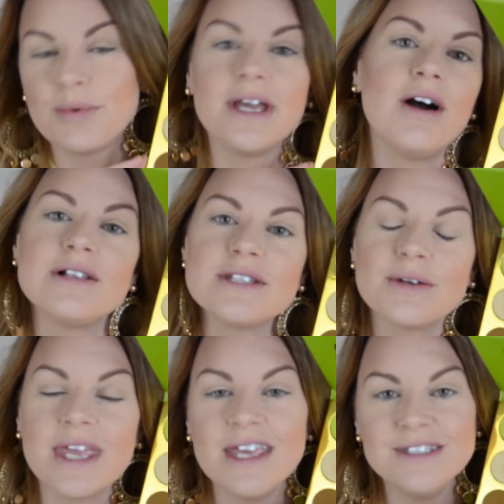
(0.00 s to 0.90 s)
we
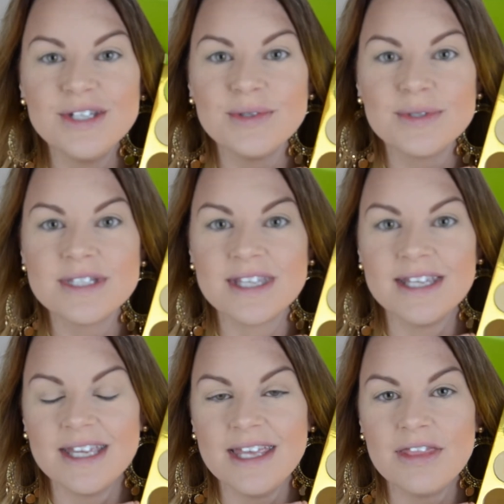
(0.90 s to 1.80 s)
also can use
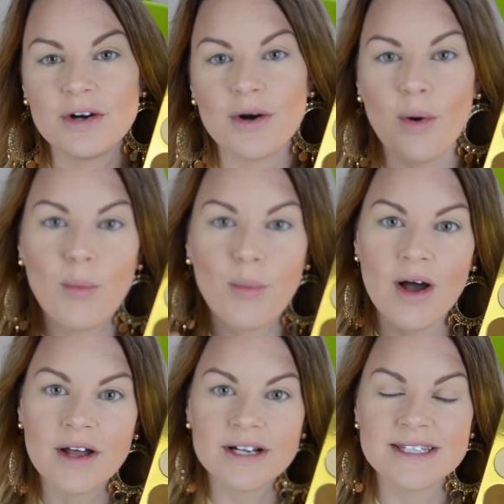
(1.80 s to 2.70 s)
either
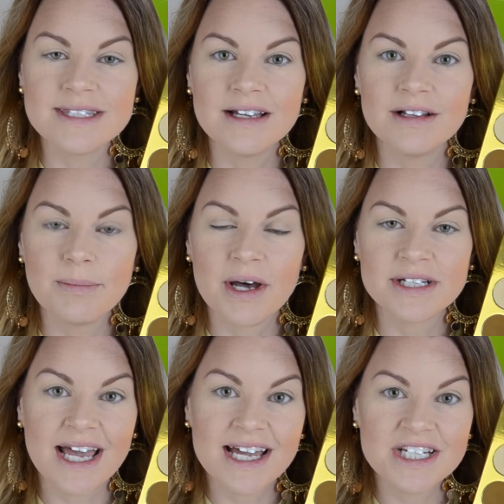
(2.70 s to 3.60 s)
one single
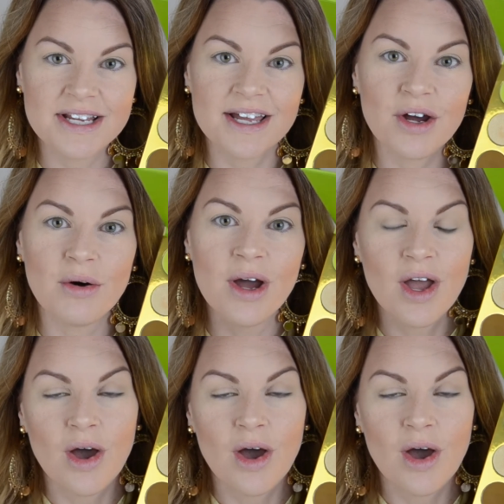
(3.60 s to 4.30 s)
pot eyeshadow,